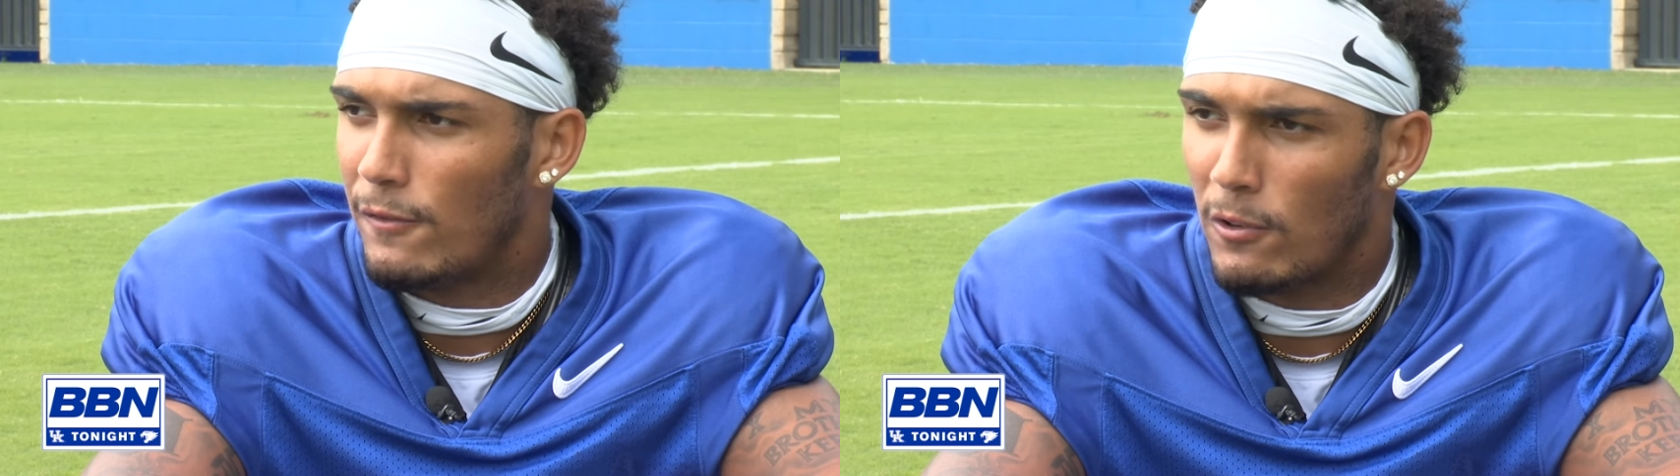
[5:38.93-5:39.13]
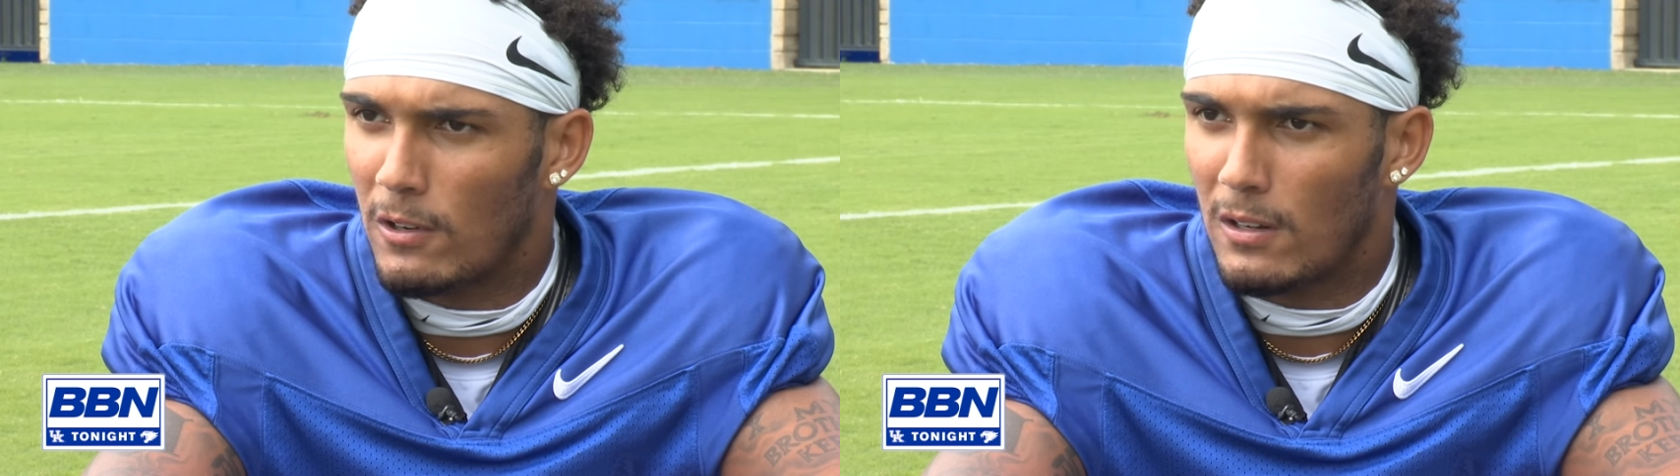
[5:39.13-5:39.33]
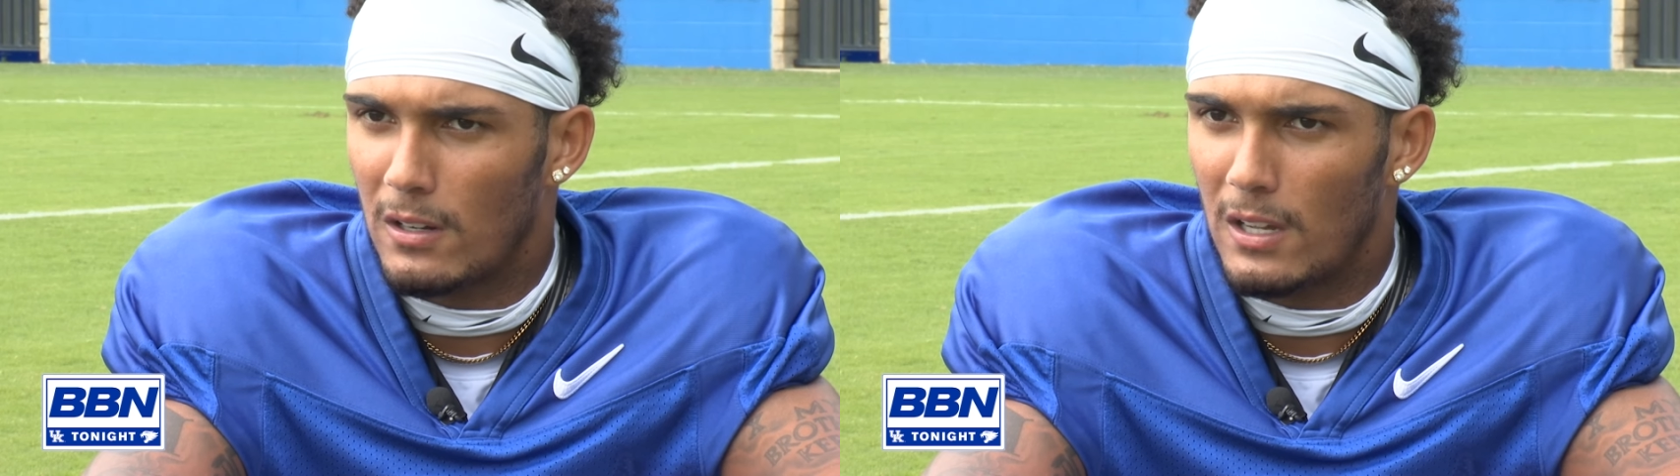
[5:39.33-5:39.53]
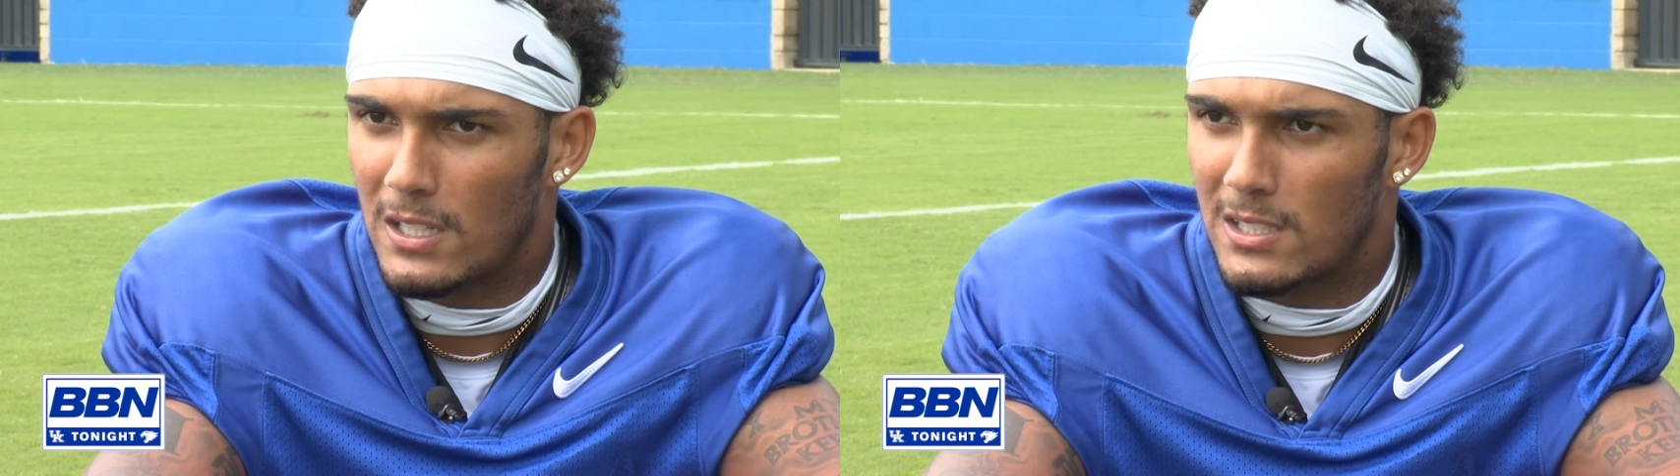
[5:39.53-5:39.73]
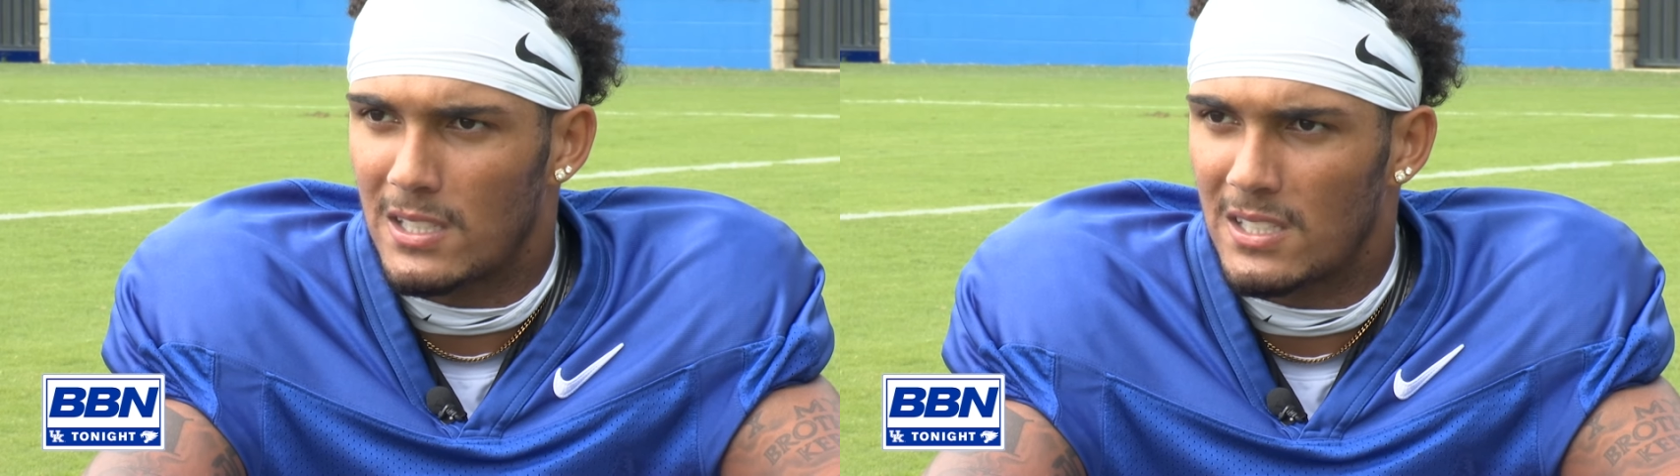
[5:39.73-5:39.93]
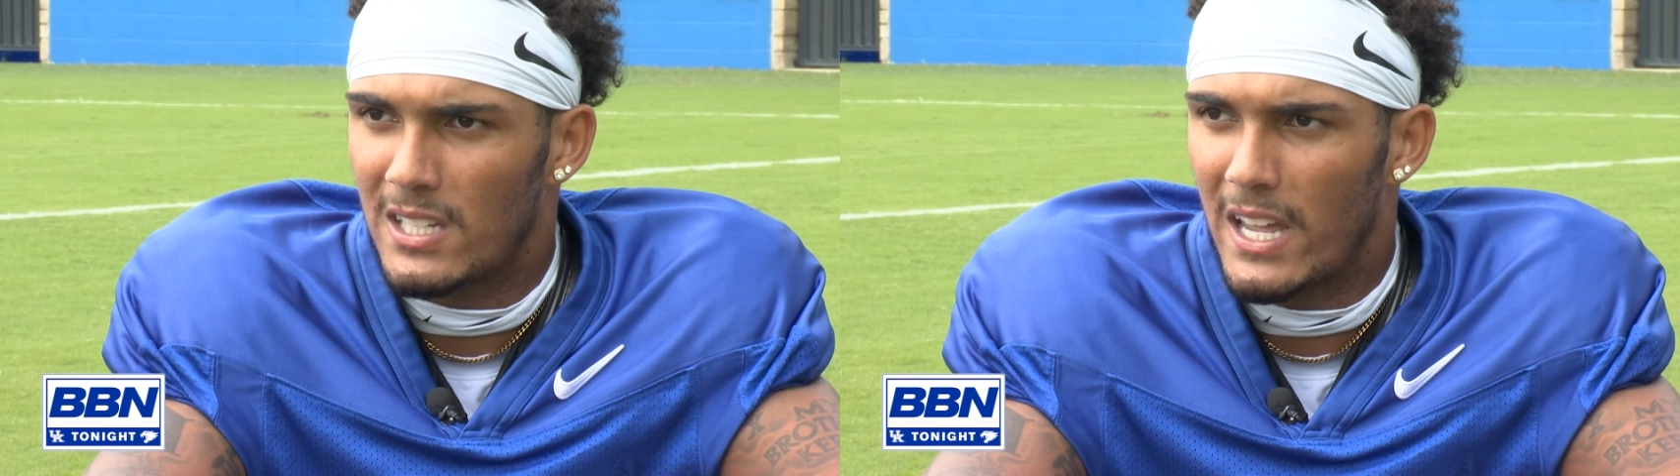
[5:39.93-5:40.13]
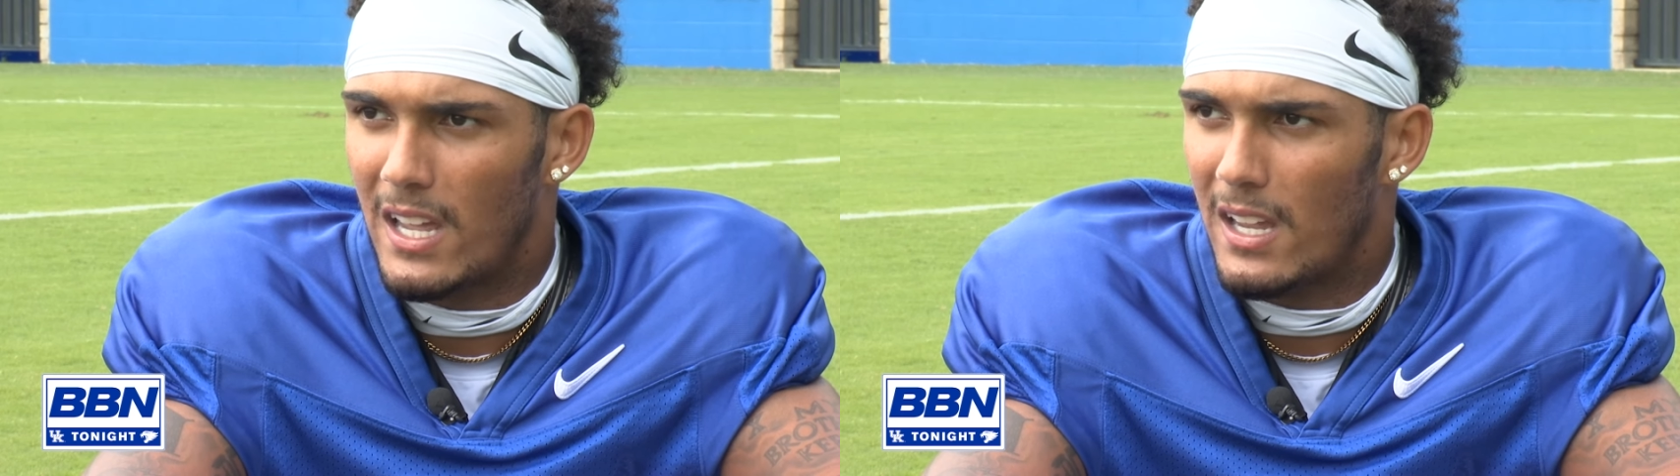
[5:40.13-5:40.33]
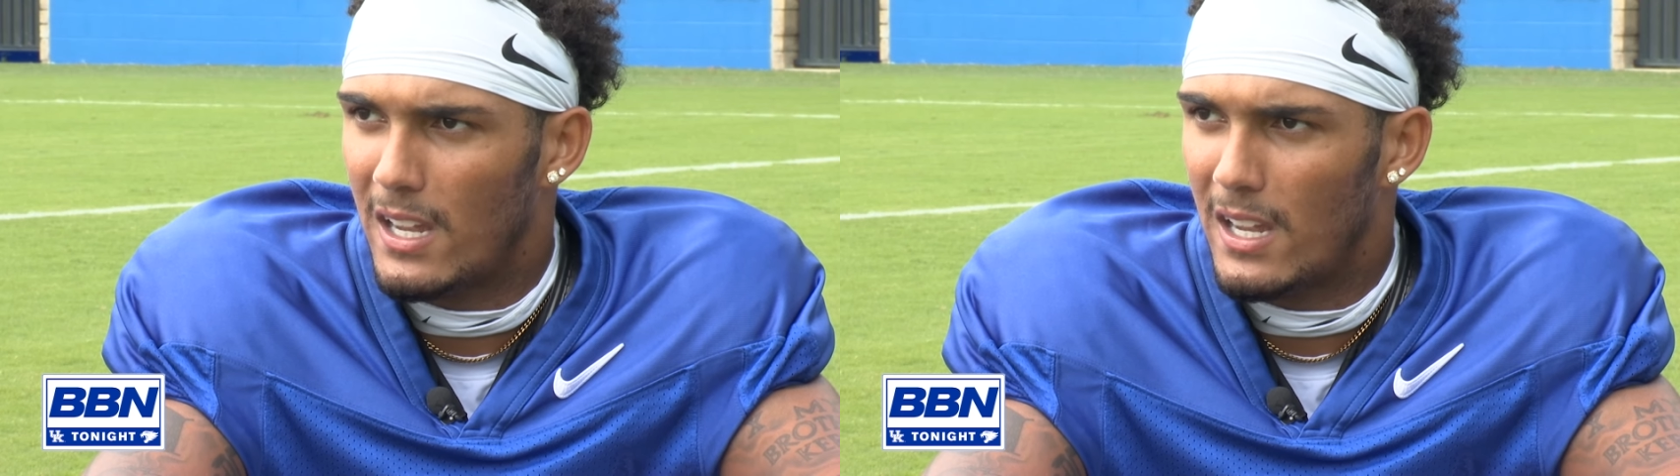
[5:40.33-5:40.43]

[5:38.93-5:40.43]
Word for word: for us to say it,